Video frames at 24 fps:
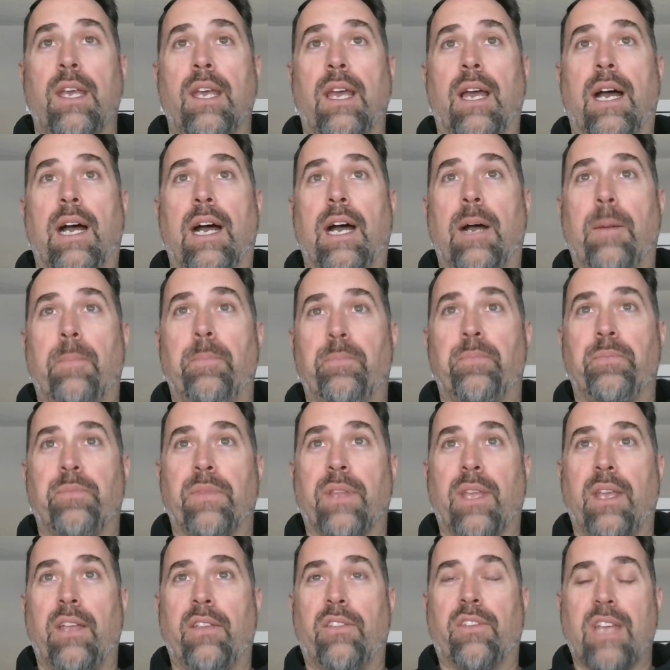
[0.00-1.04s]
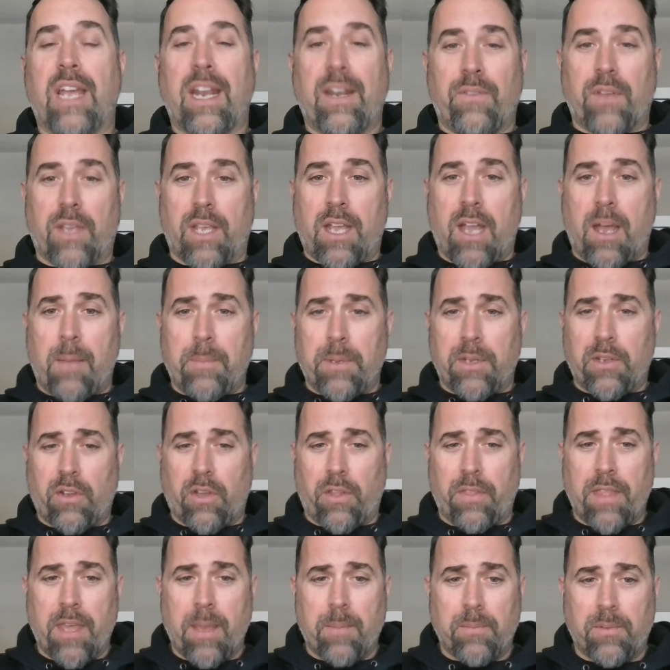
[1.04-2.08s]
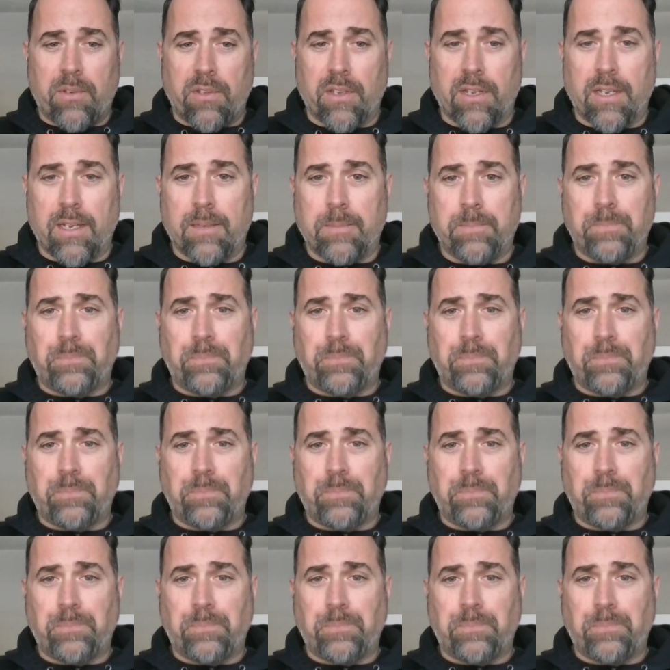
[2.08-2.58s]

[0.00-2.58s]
It's kind of incumbent on them to